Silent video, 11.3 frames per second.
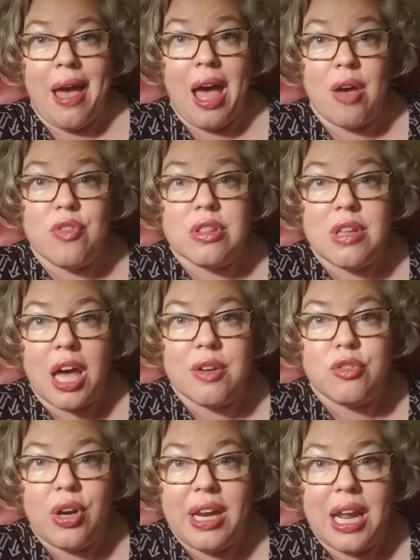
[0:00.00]
have a lot
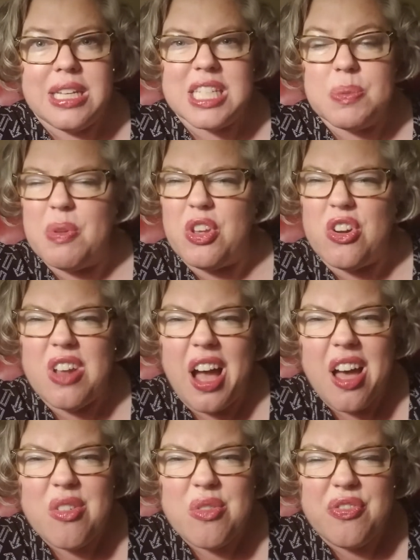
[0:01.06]
of great ideas, but they're
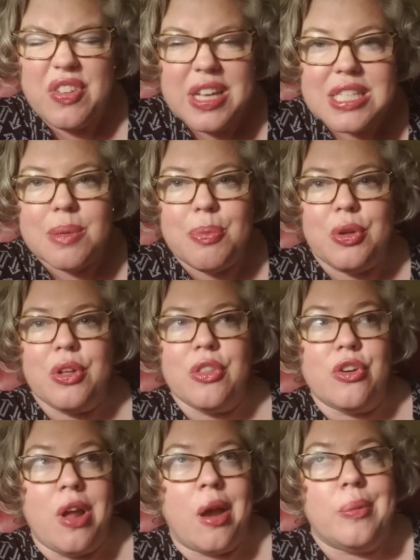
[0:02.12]
not feasible,
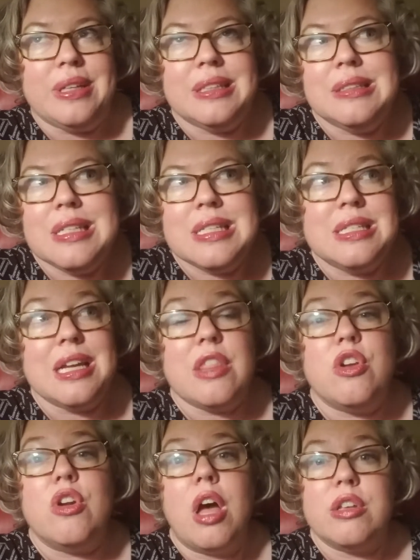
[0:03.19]
they're not realistic,
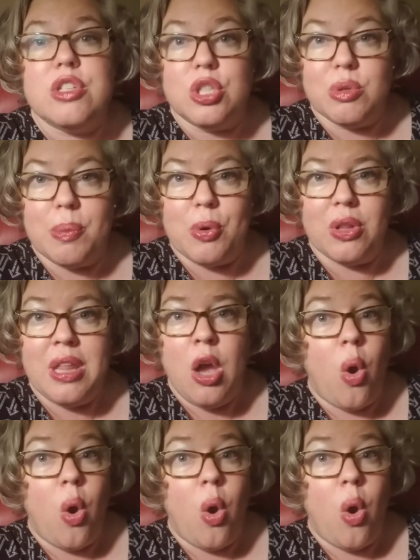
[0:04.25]
they're not doable,